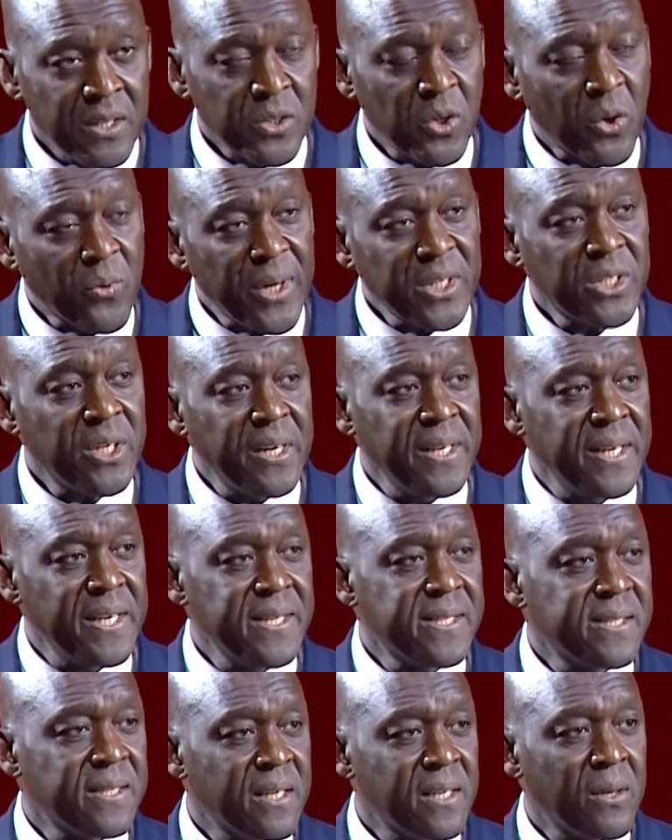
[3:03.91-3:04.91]
The question
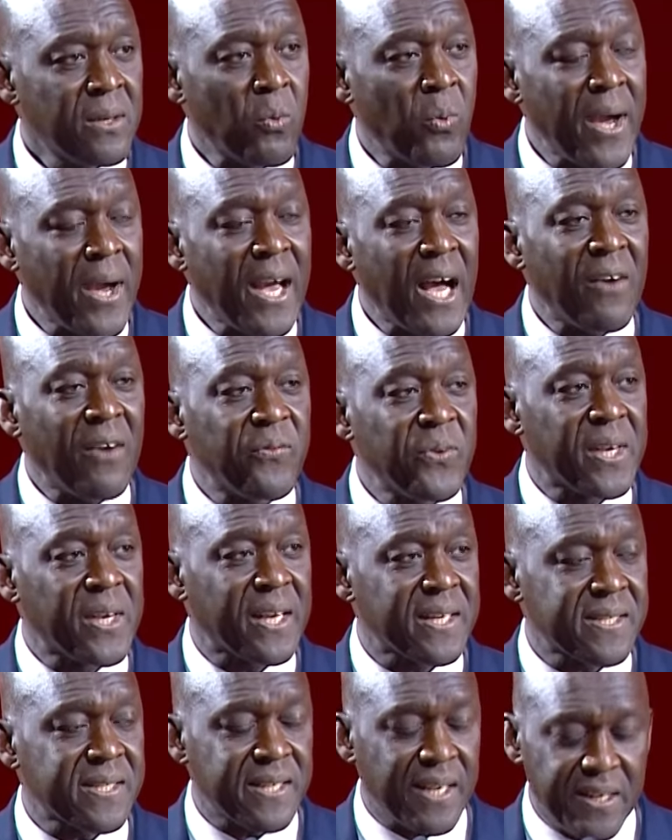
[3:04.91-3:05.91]
is, where
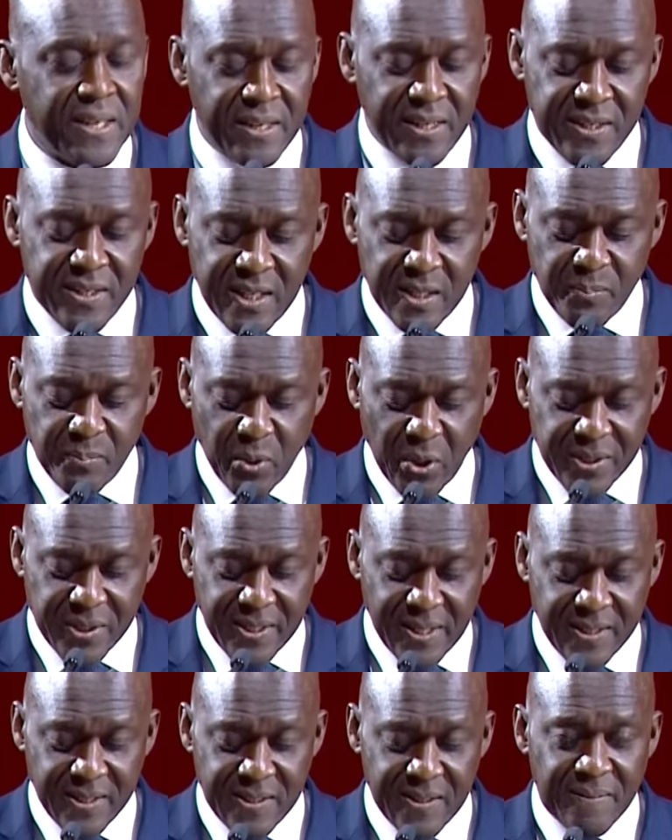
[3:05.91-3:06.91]
Africa stands in this
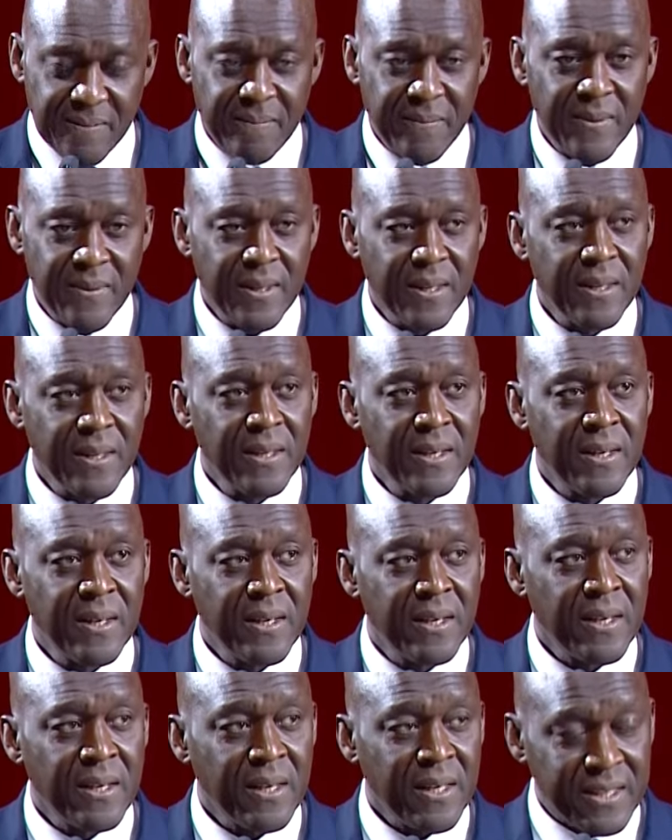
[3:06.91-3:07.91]
process?
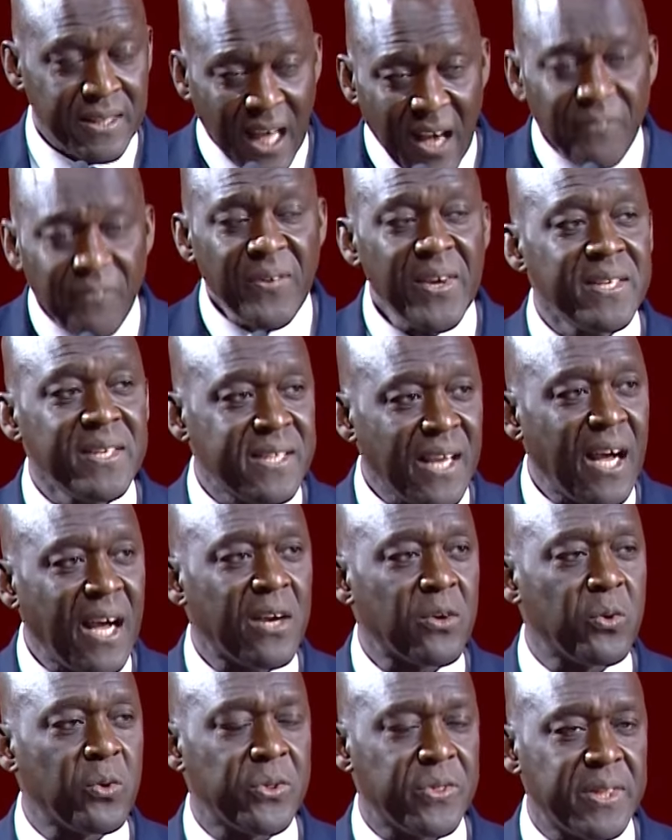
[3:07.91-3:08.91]
I think there
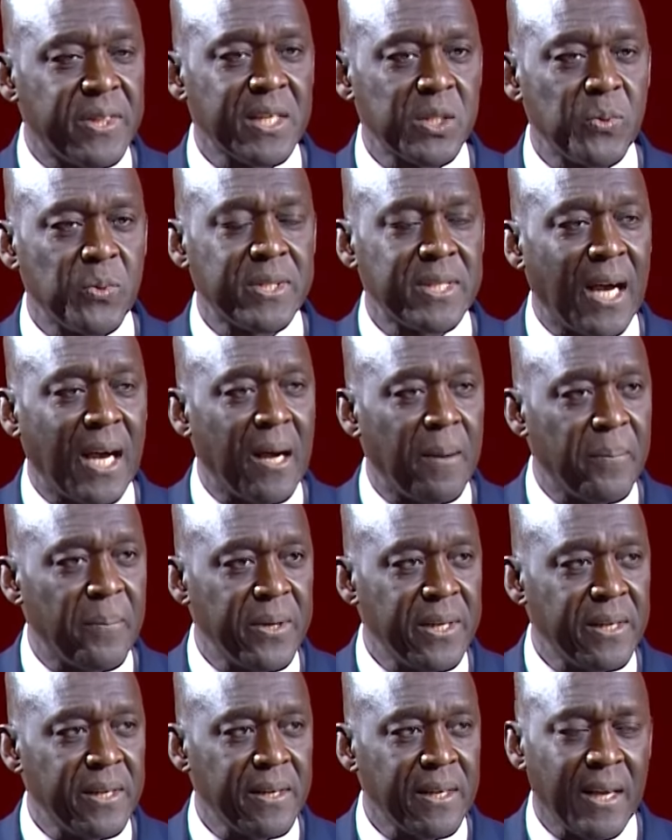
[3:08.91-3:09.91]
are good things which are
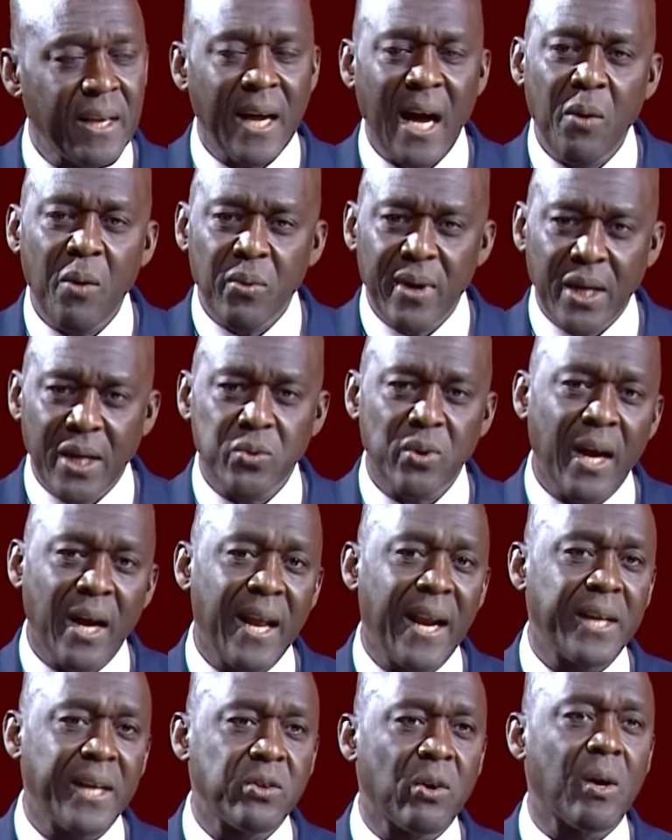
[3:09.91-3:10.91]
happening. I would like to
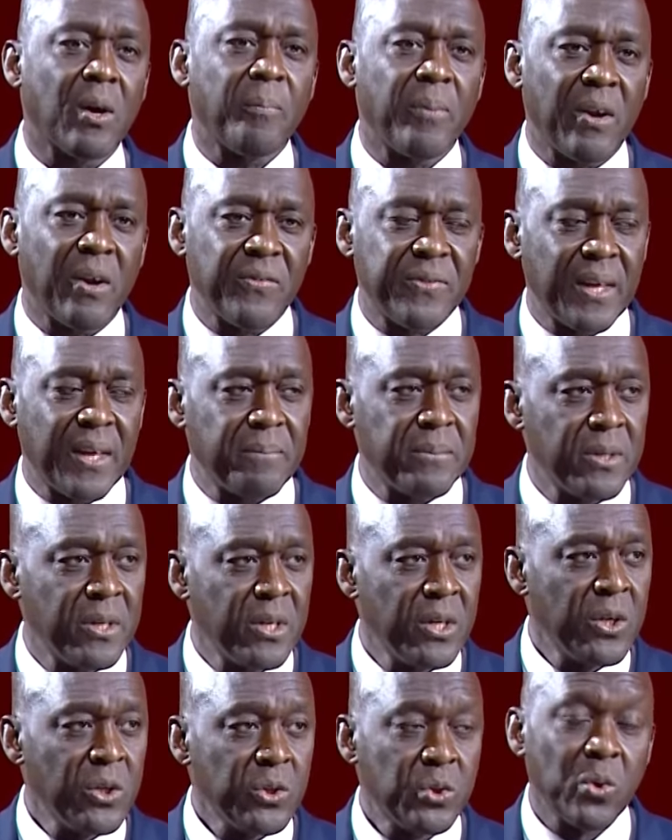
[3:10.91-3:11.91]
highlight a couple of them
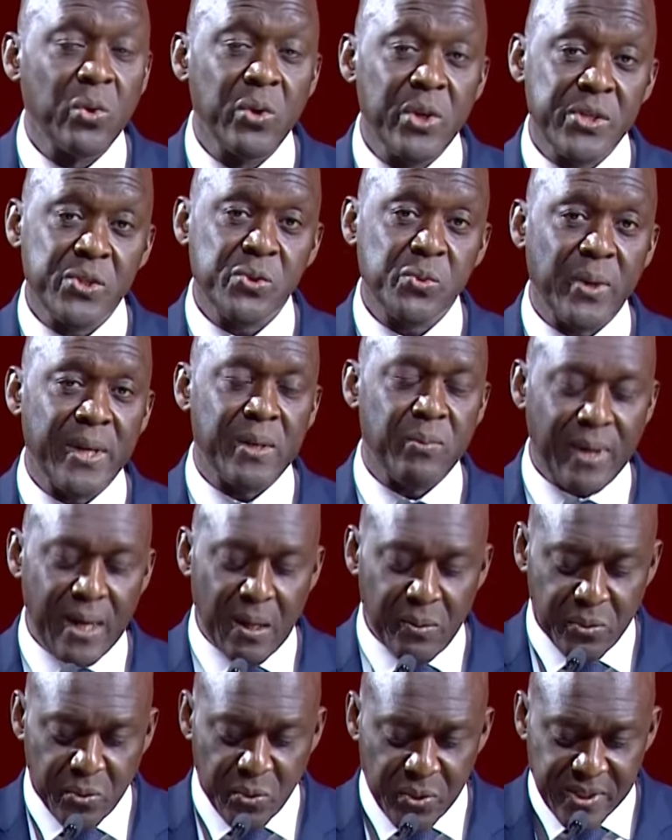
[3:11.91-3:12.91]
to illustrate
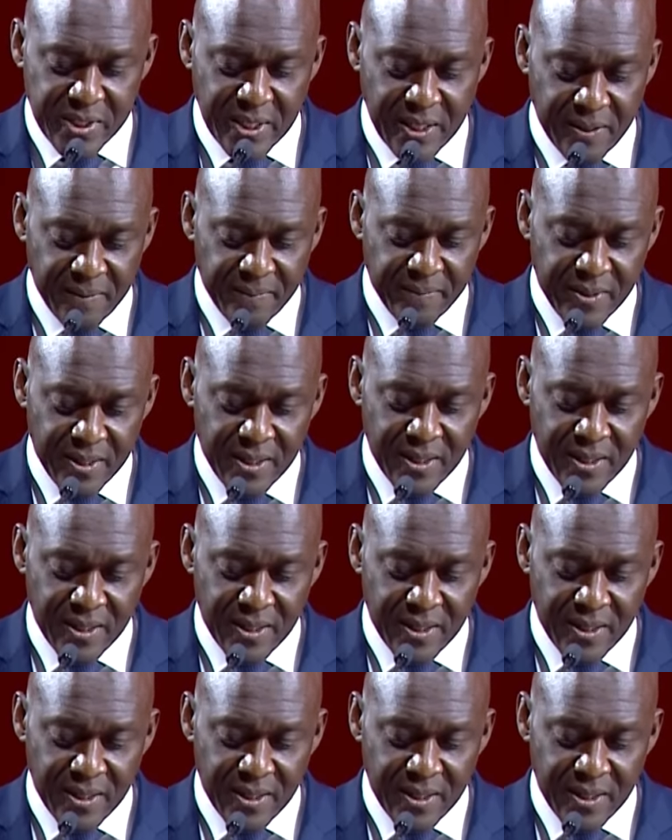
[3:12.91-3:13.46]
what I want to say.